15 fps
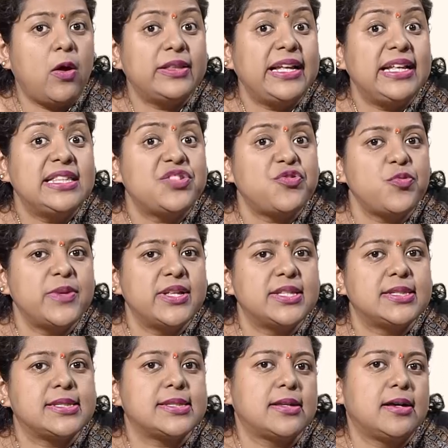all the
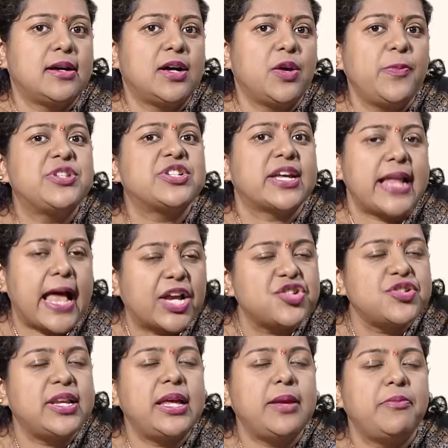instruments which can
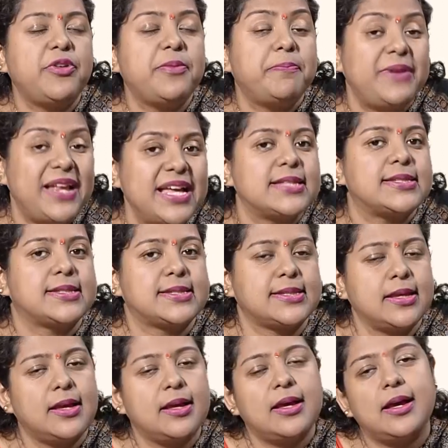actually replace
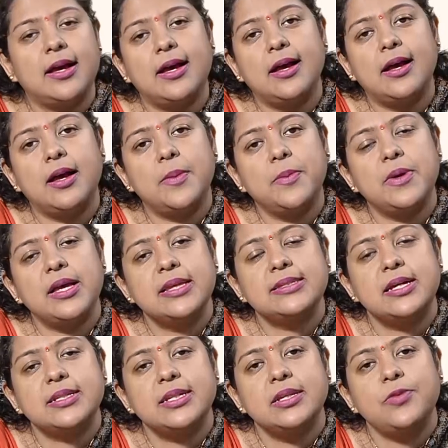
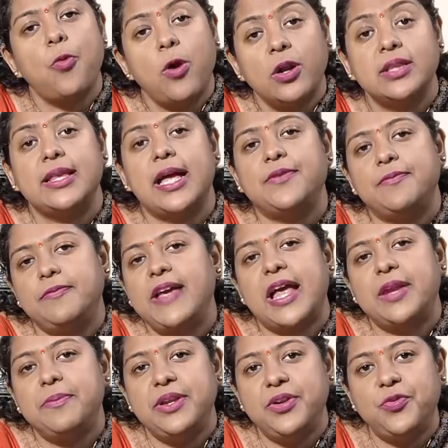certain work that we
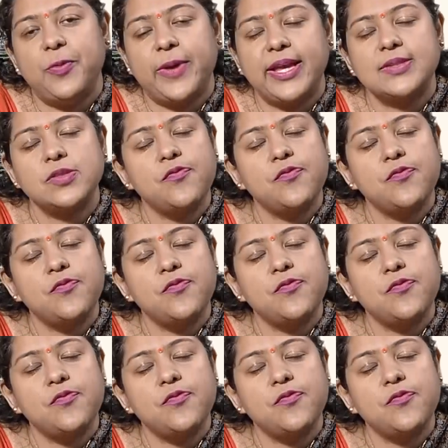had been doing.